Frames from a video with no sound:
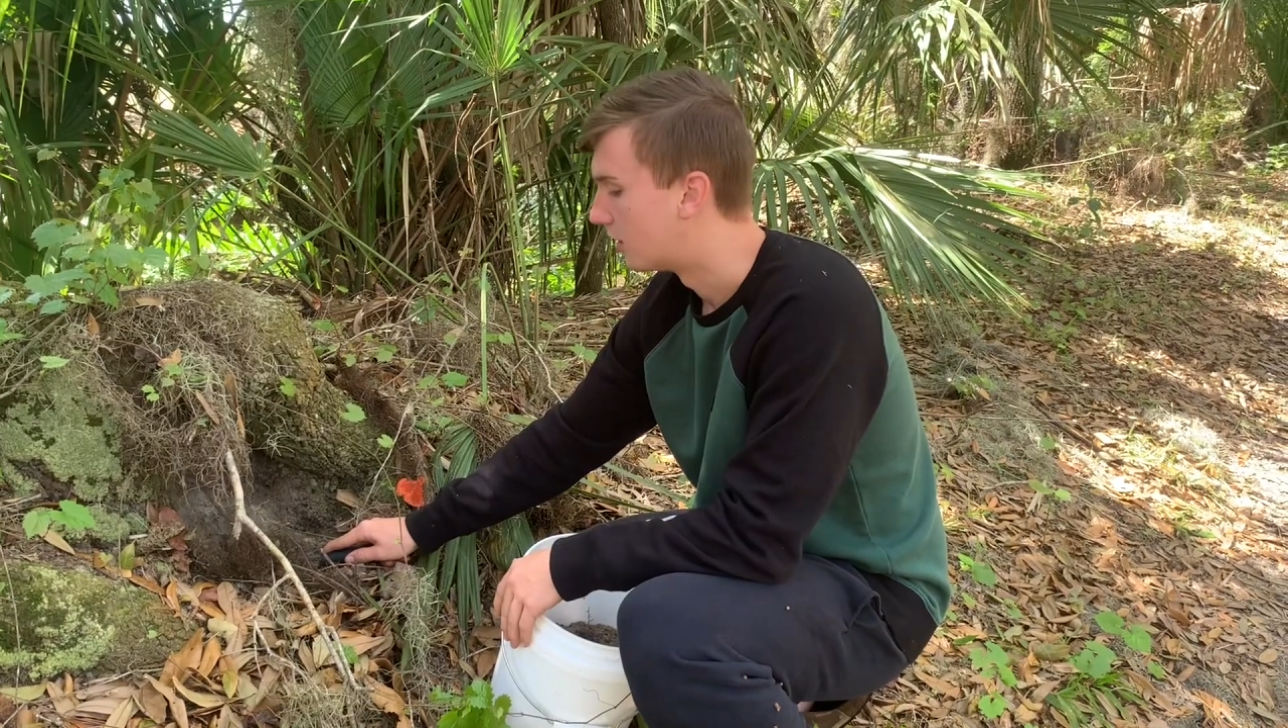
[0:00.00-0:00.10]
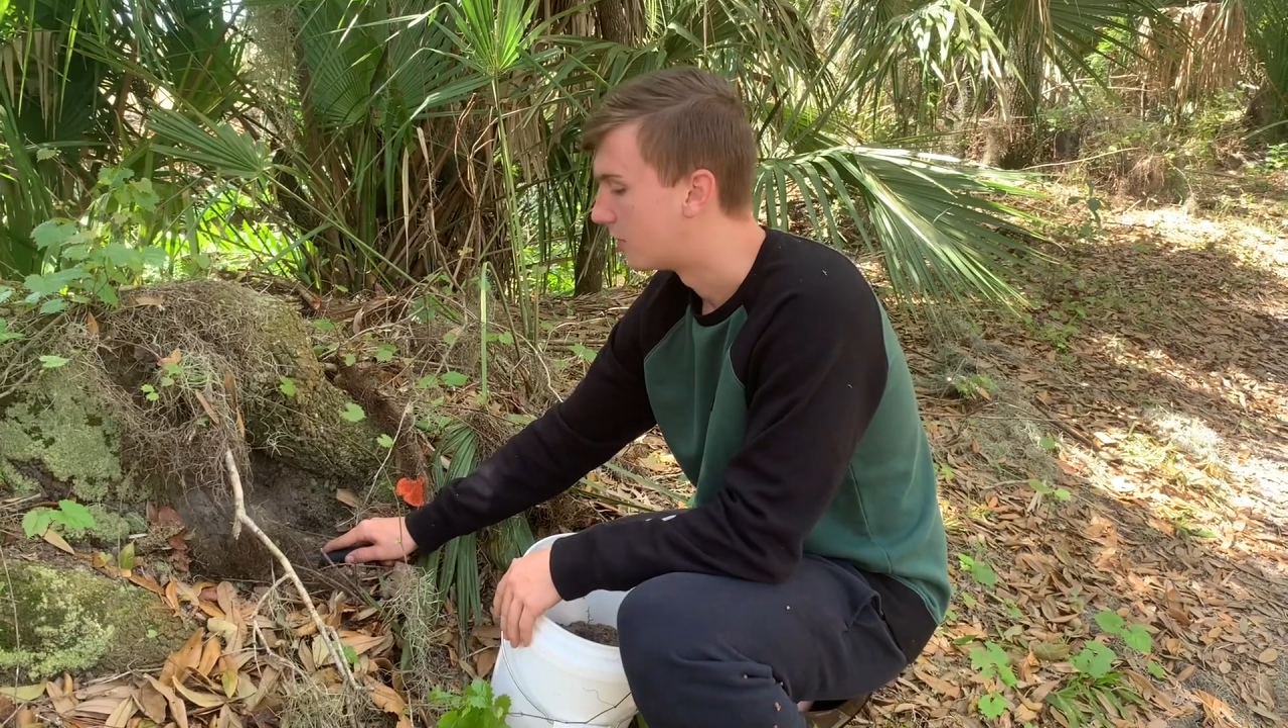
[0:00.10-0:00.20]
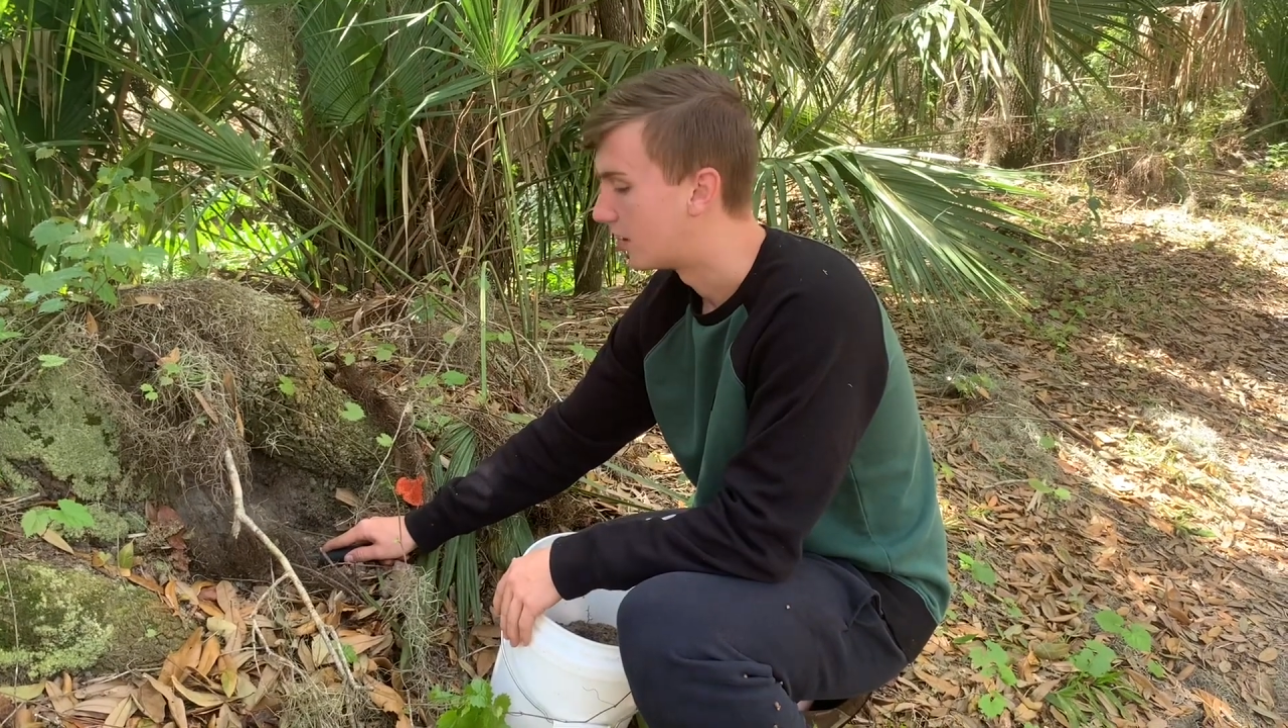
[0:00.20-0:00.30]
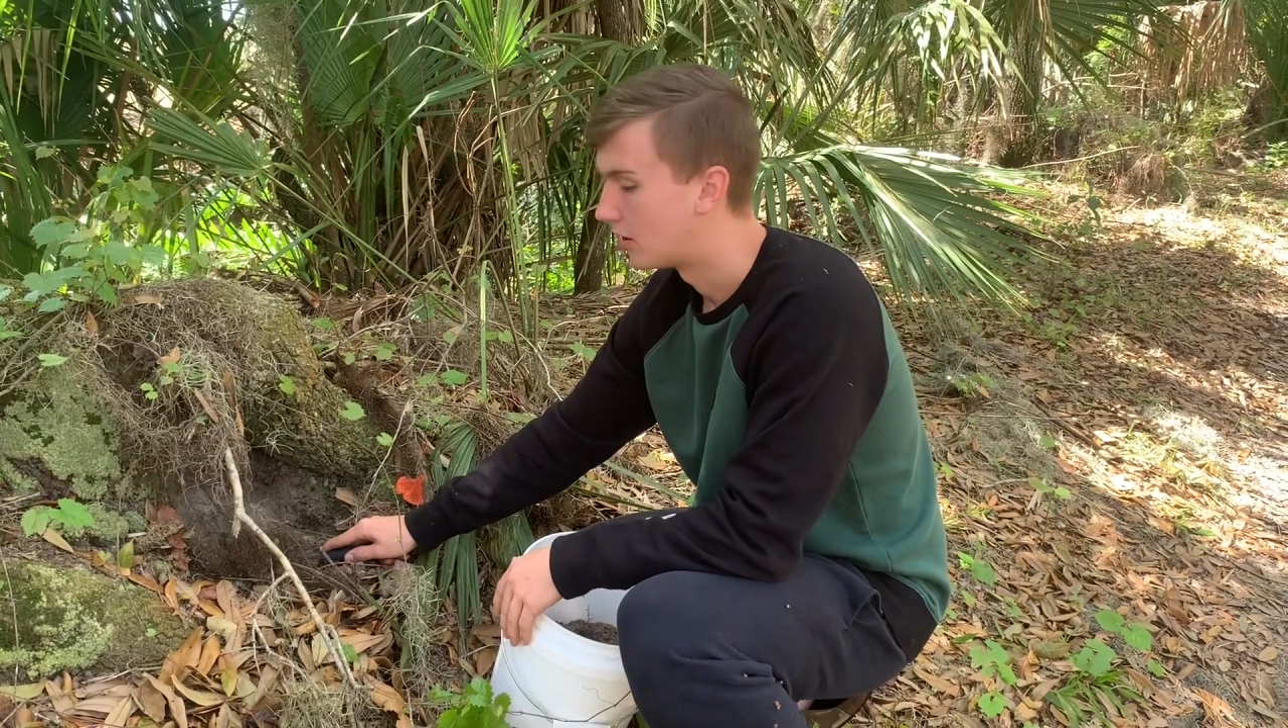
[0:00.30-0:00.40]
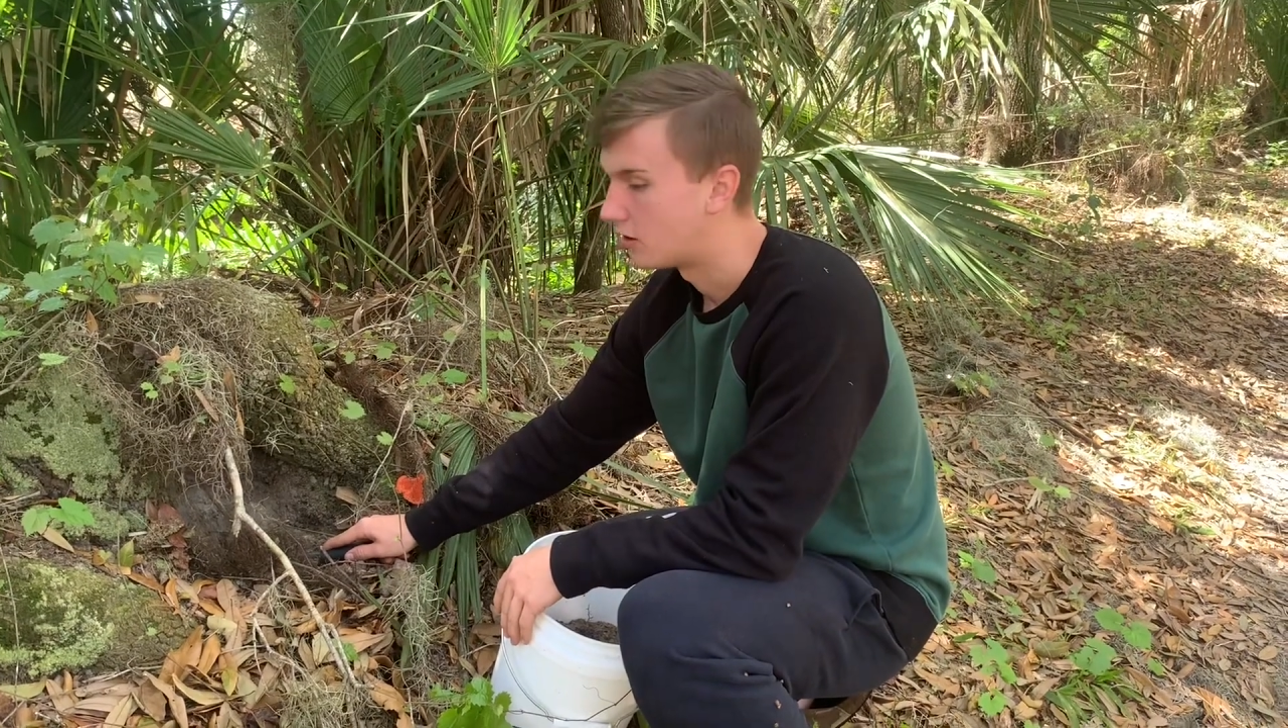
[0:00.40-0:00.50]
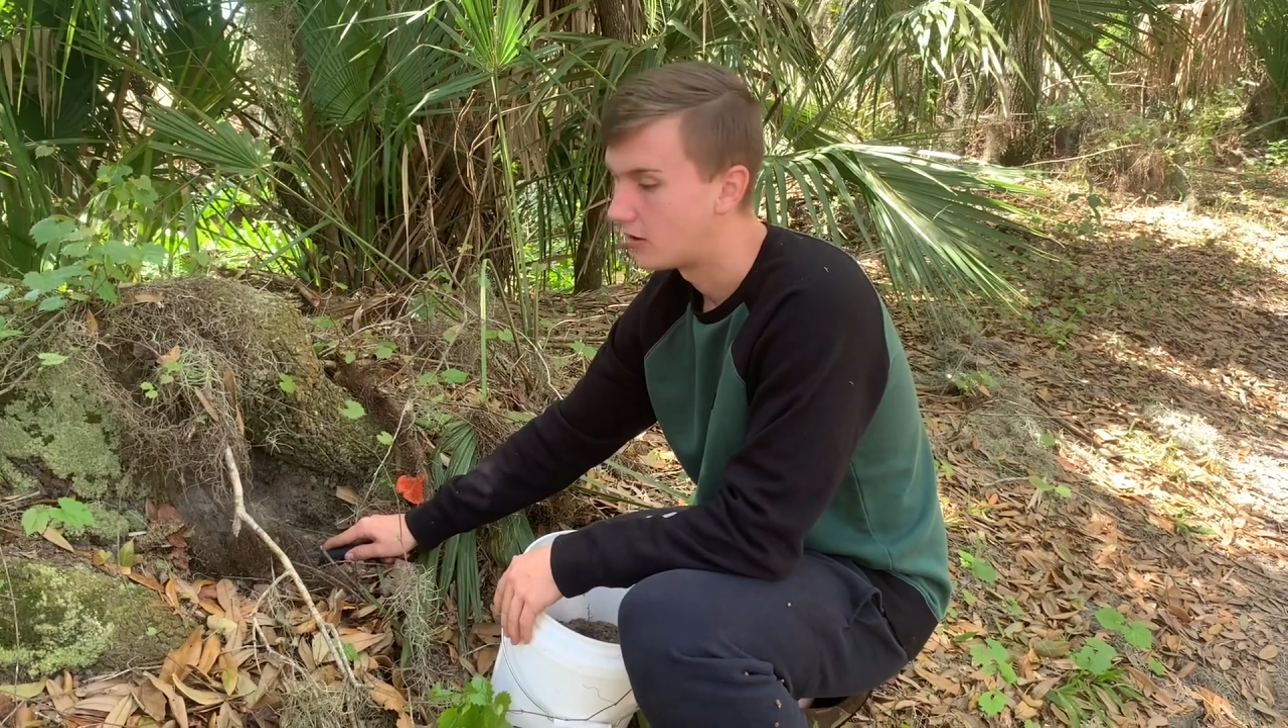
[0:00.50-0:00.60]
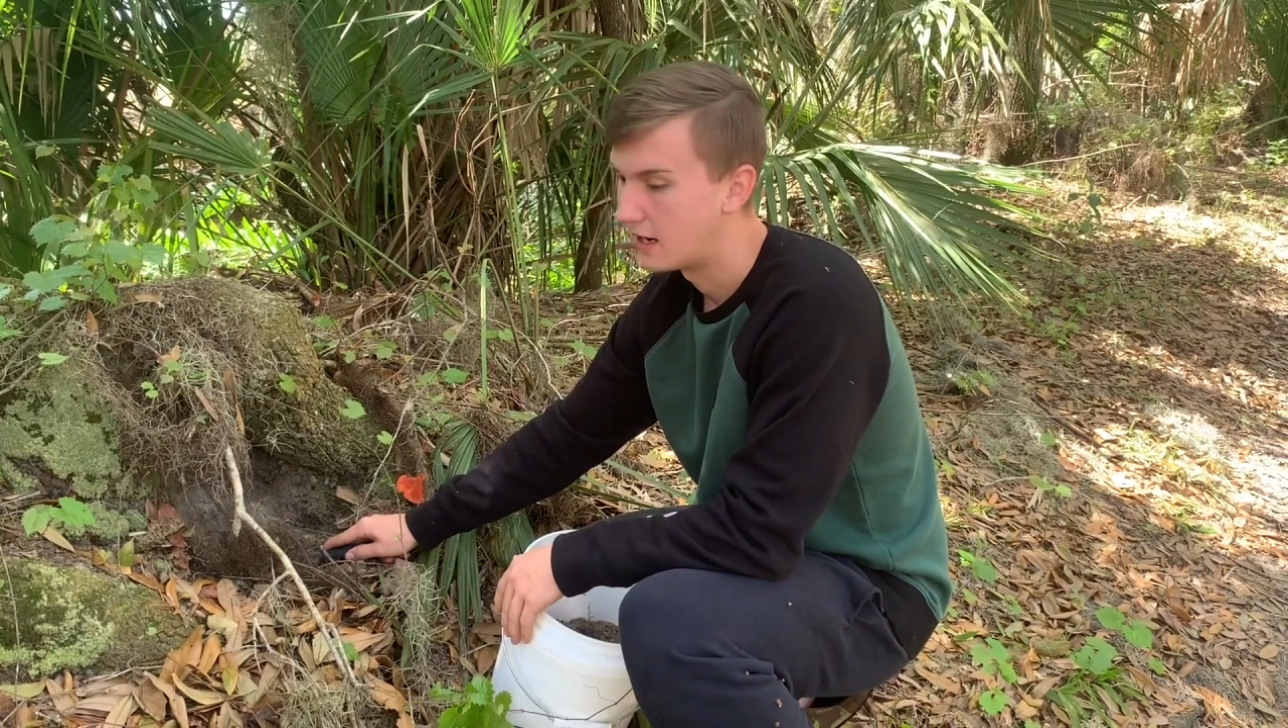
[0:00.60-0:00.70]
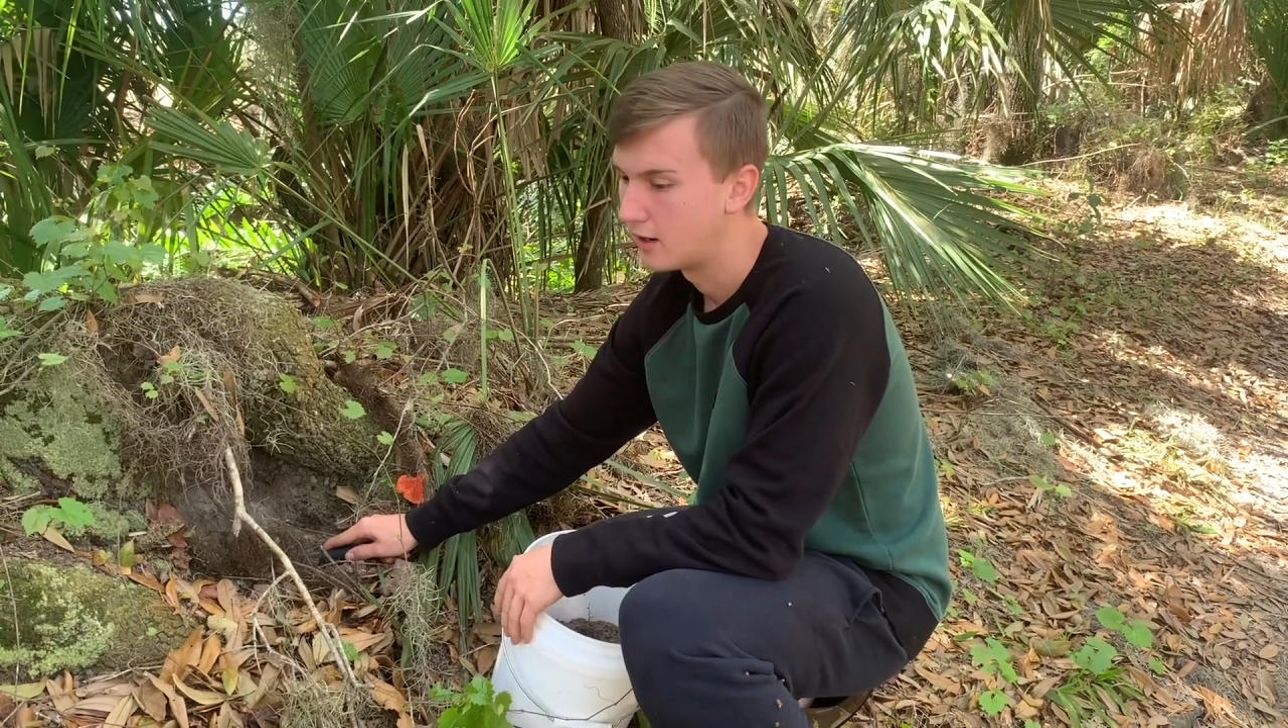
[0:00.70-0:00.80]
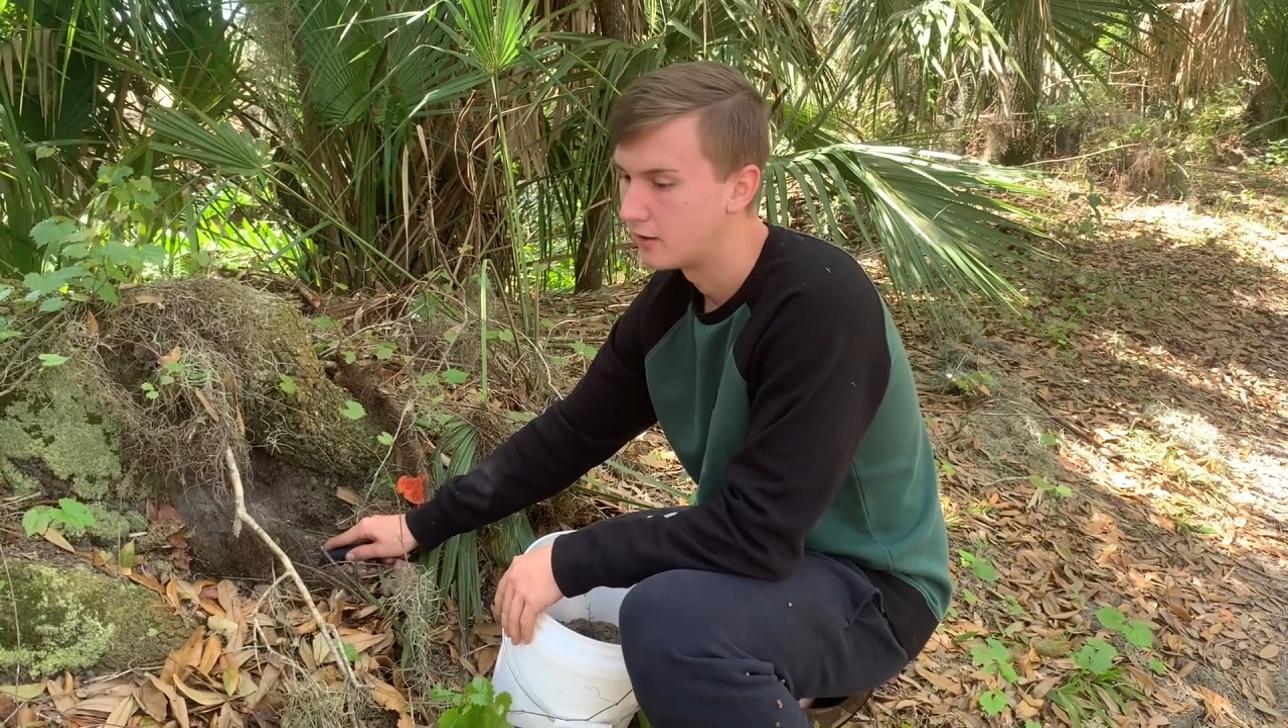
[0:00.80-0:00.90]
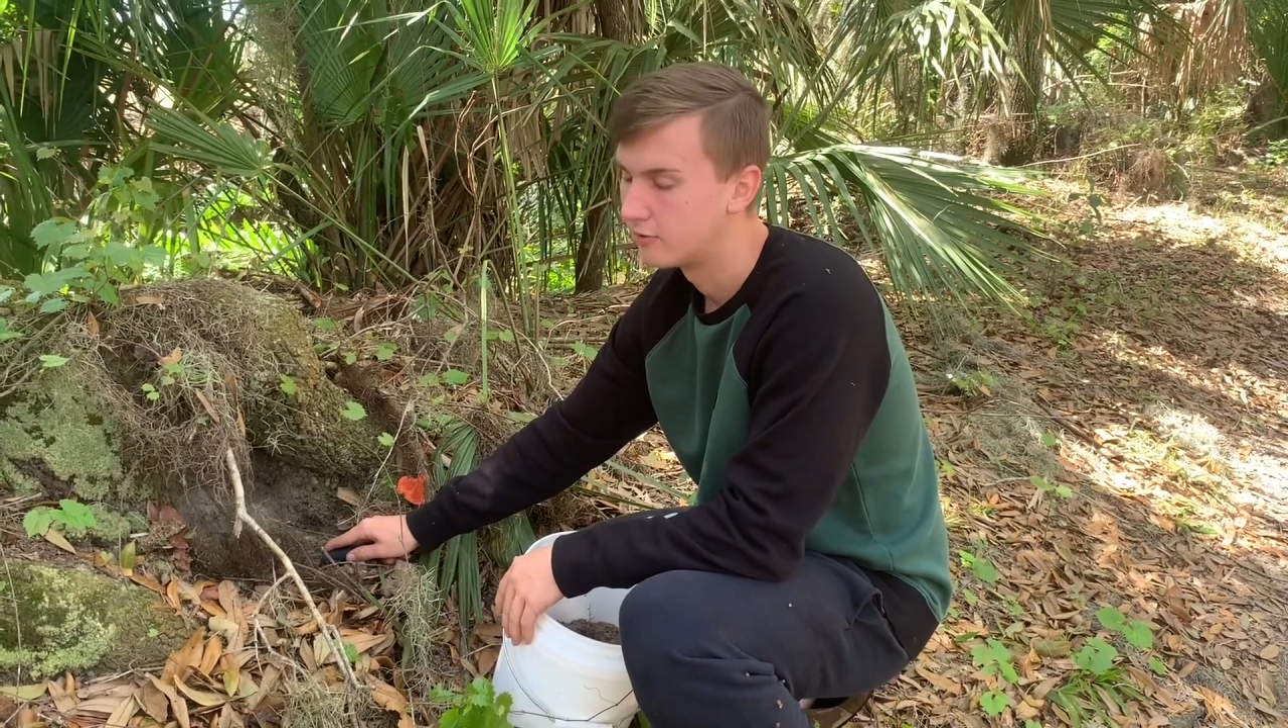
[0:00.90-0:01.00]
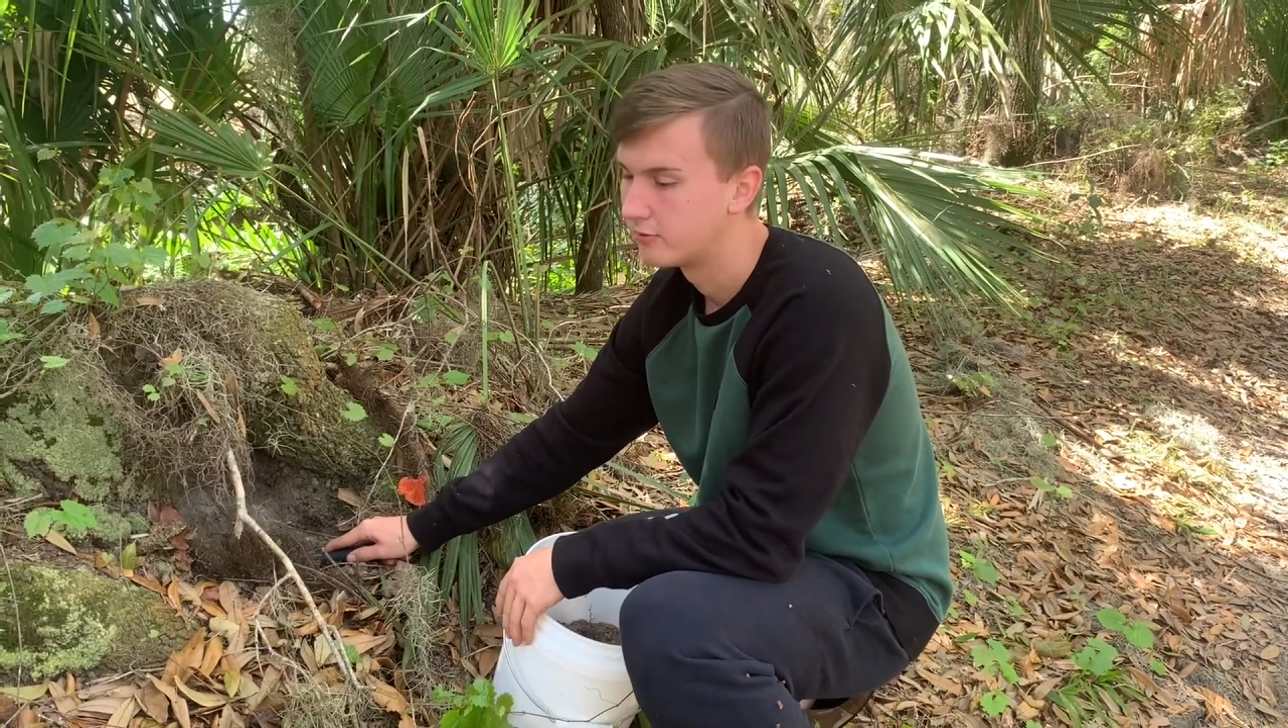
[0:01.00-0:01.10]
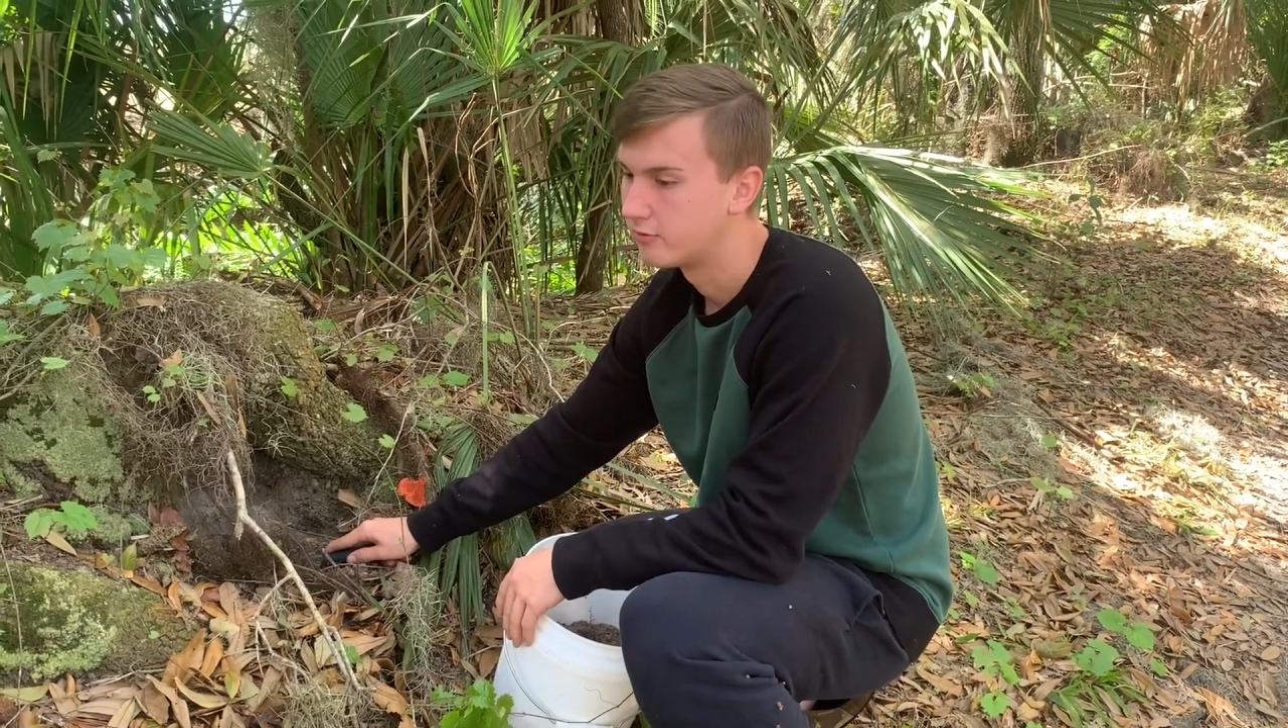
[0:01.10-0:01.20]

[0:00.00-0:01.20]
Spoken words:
They all have